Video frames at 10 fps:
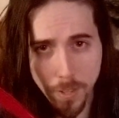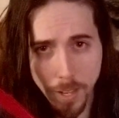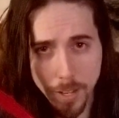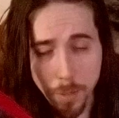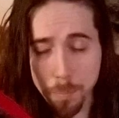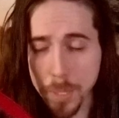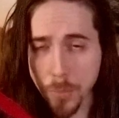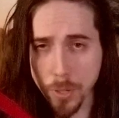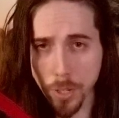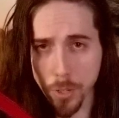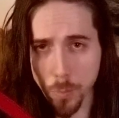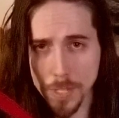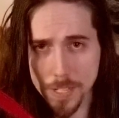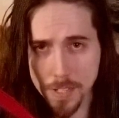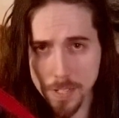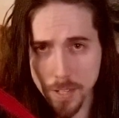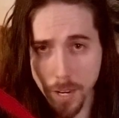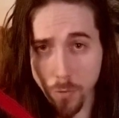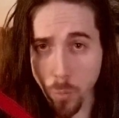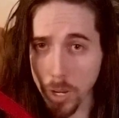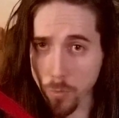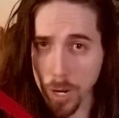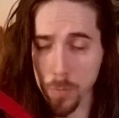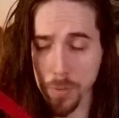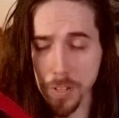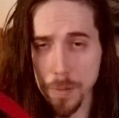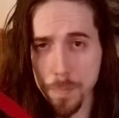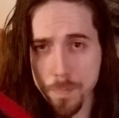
and imperial humans have well-rounded.